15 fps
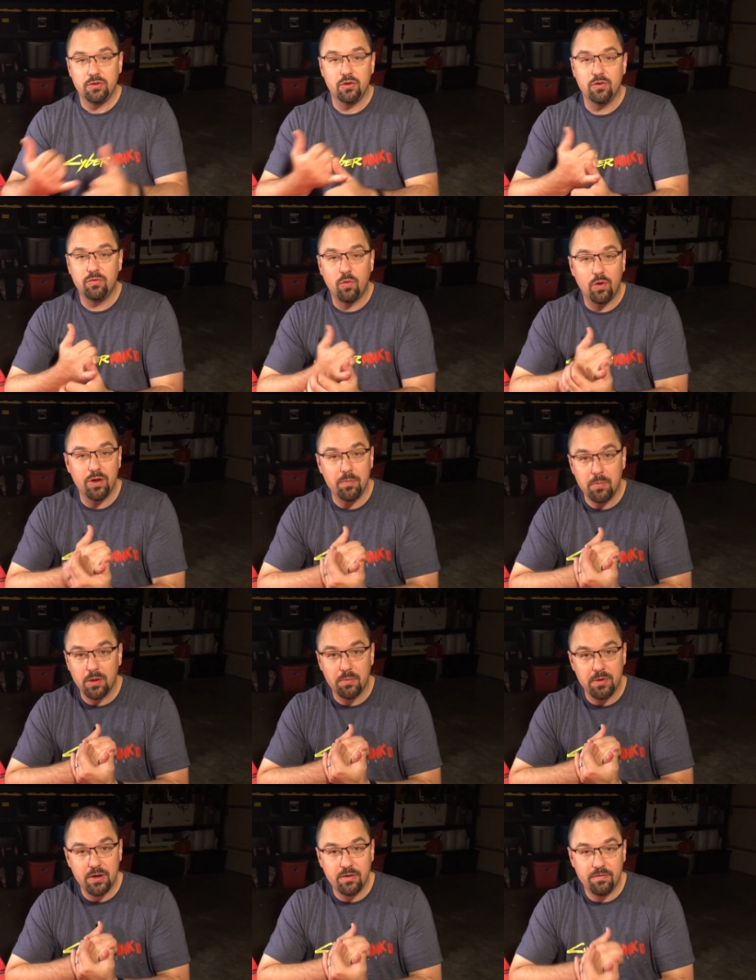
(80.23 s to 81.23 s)
two 40
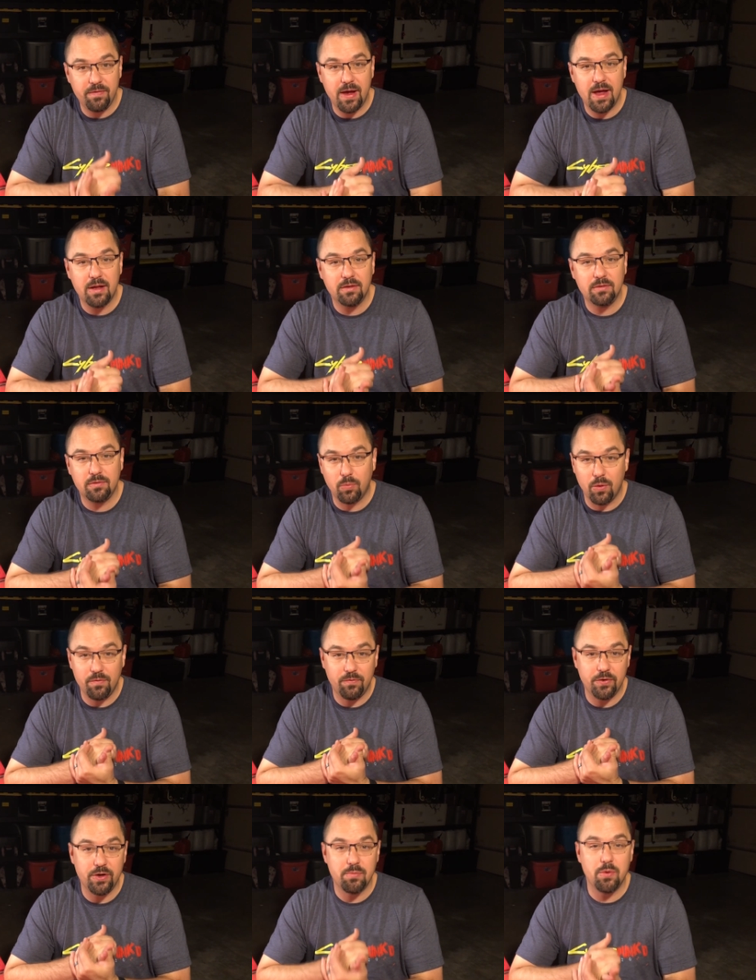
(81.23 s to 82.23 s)
millimeter fans, one
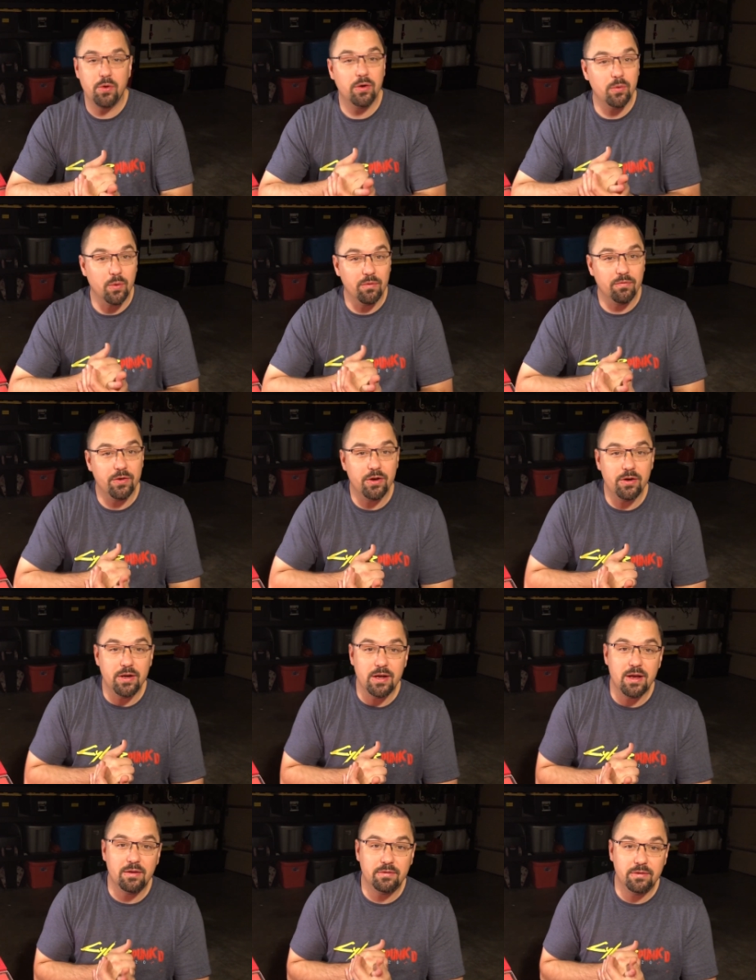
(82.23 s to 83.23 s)
for your motor, one for your
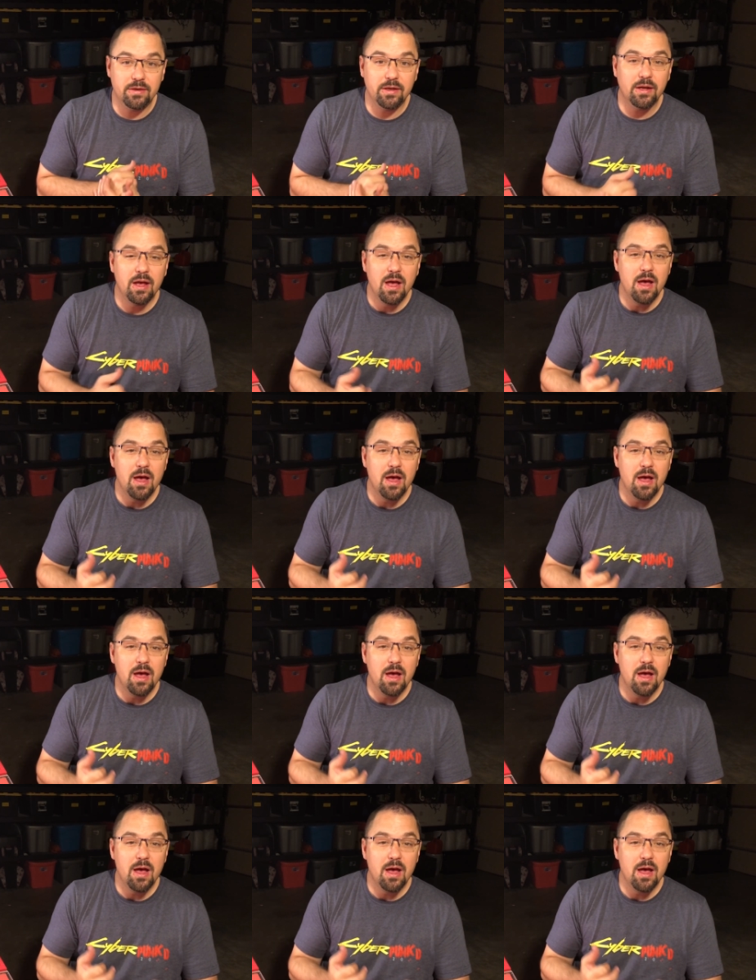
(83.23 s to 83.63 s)
ESC,